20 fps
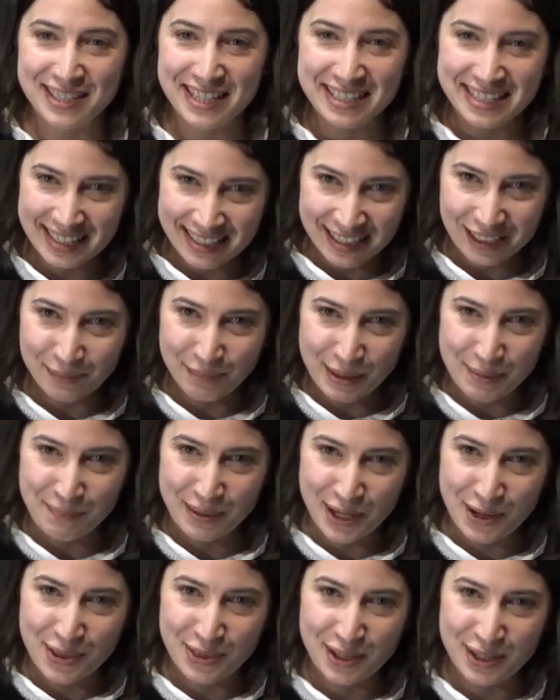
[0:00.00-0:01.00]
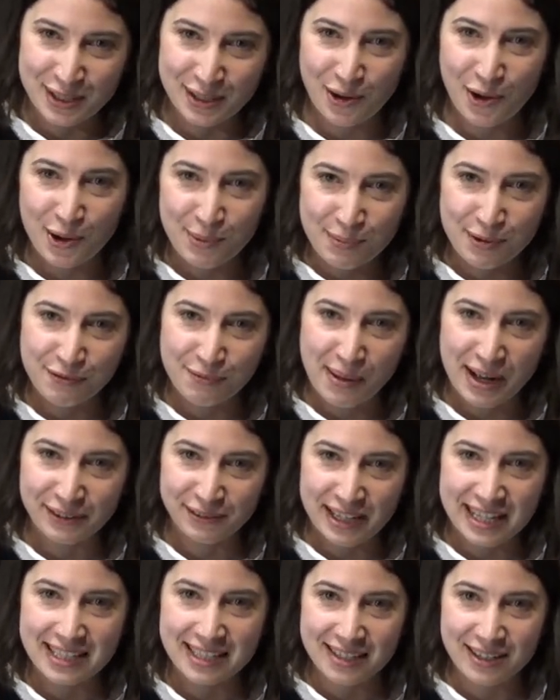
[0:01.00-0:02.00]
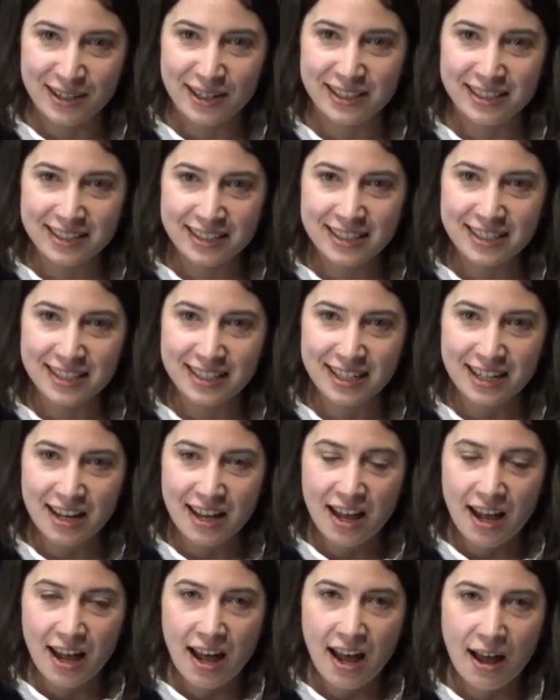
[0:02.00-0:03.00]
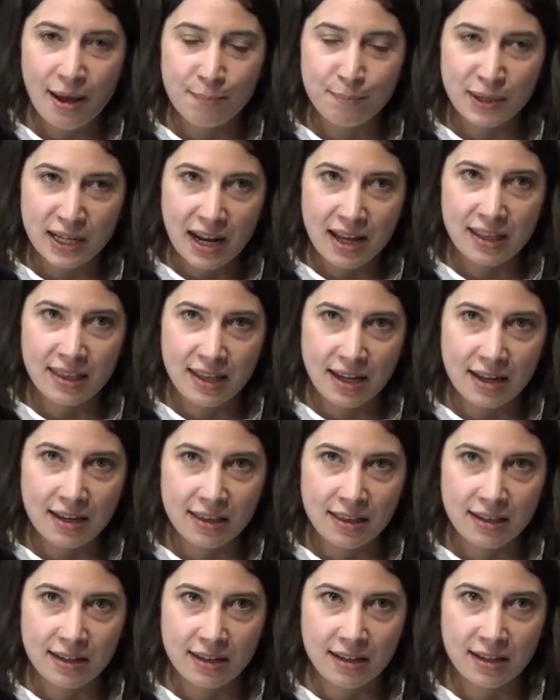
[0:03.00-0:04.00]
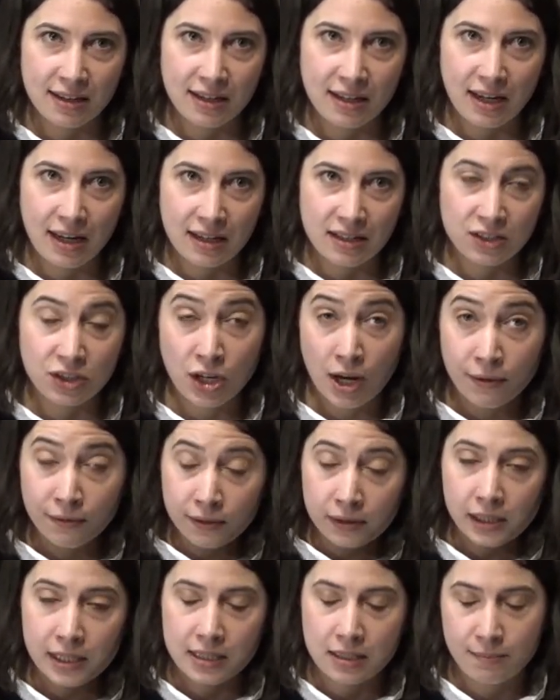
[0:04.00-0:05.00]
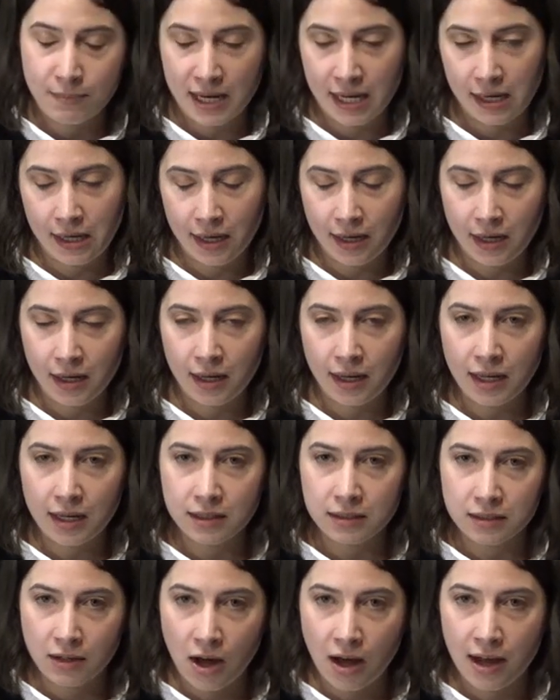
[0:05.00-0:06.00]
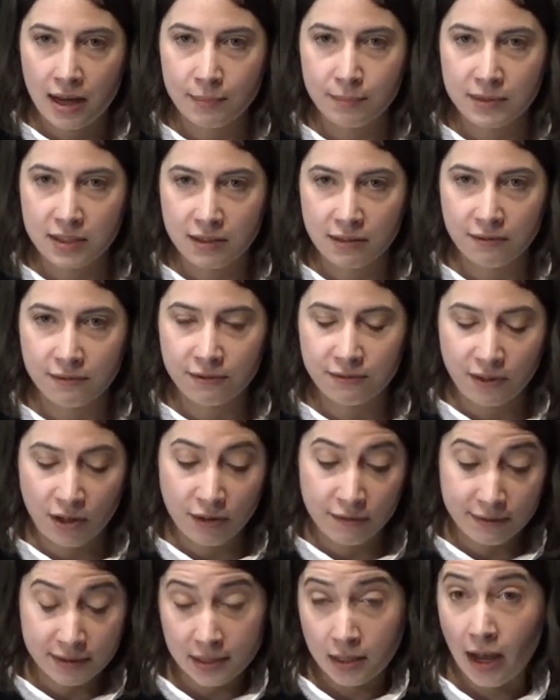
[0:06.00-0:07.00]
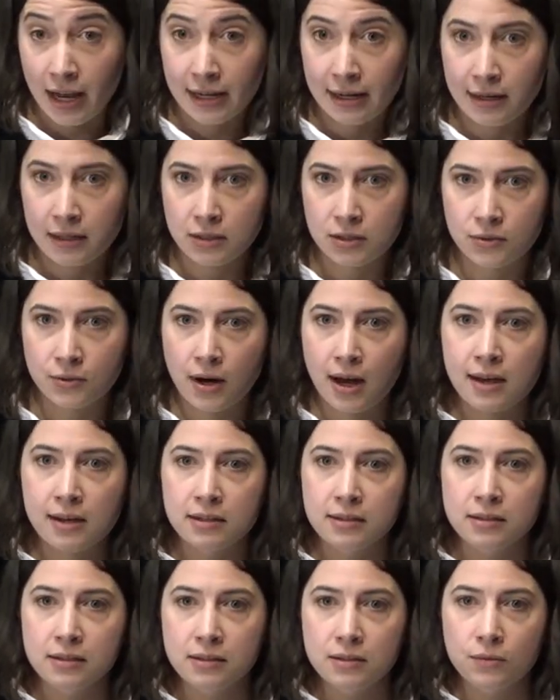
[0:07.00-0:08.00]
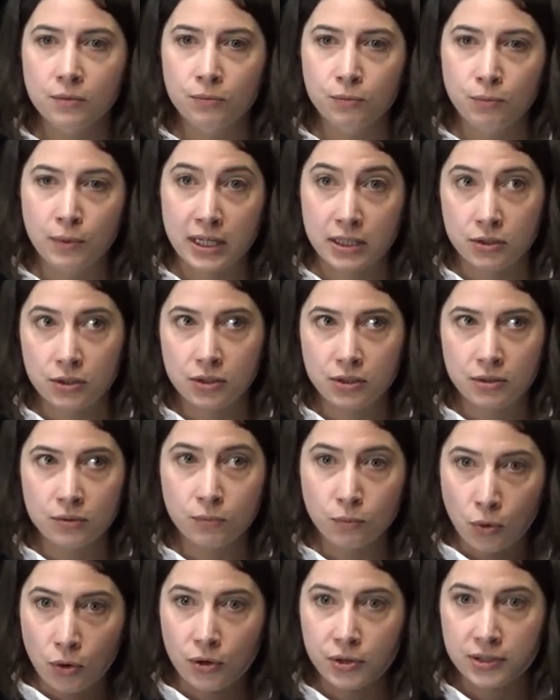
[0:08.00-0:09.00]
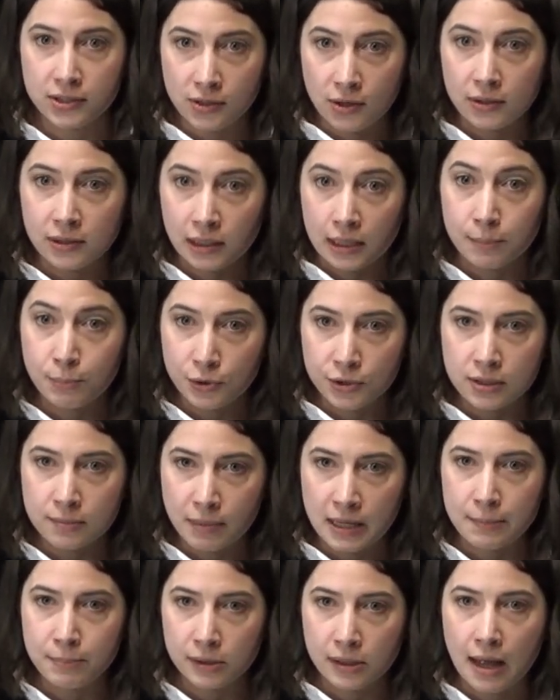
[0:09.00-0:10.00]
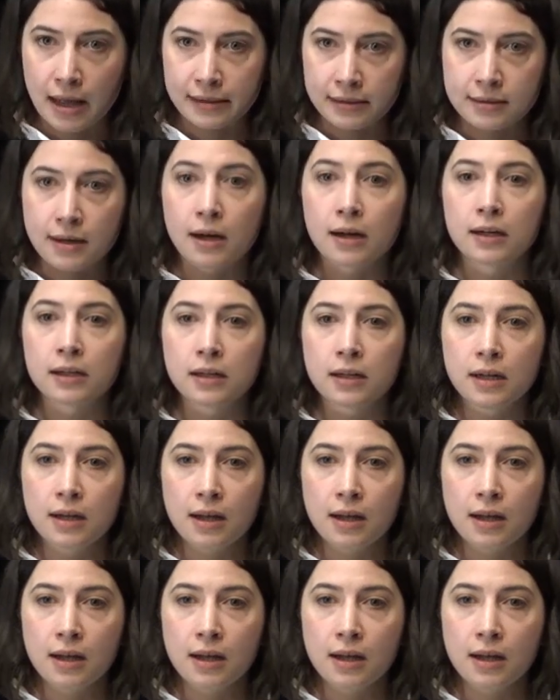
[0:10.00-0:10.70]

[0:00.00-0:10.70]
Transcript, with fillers: it's a little bit beyond the scope of my research. But I think that generally speaking, in times of, of psychic stress, which war certainly puts people under,